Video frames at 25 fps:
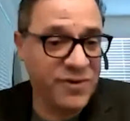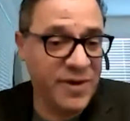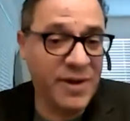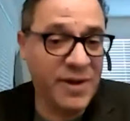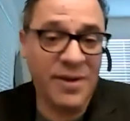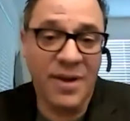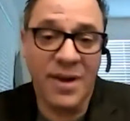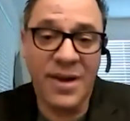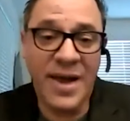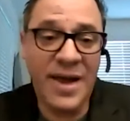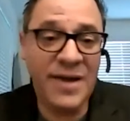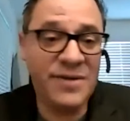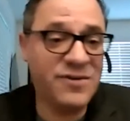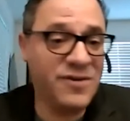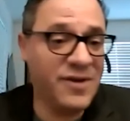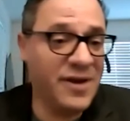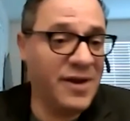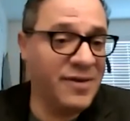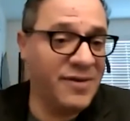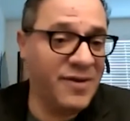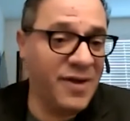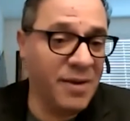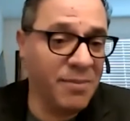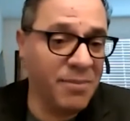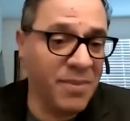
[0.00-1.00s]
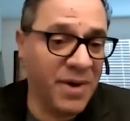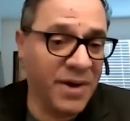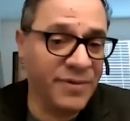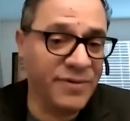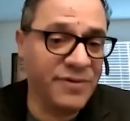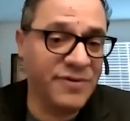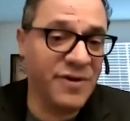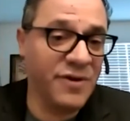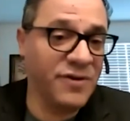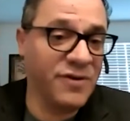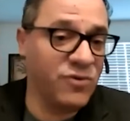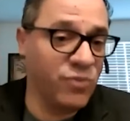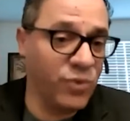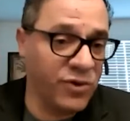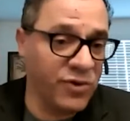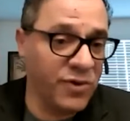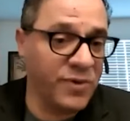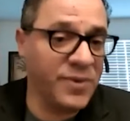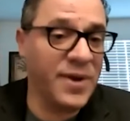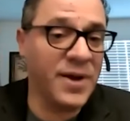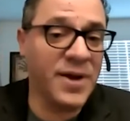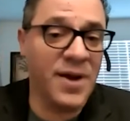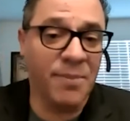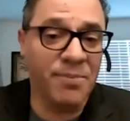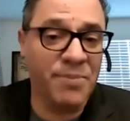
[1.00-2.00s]
In the last 18 months since we took
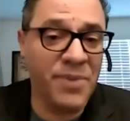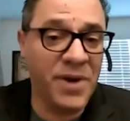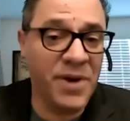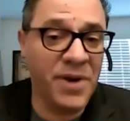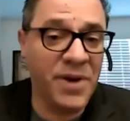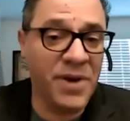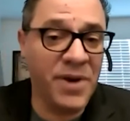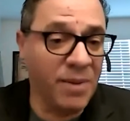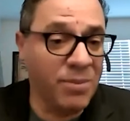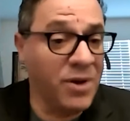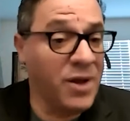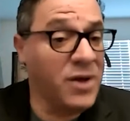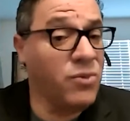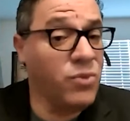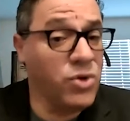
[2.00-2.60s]
the company public,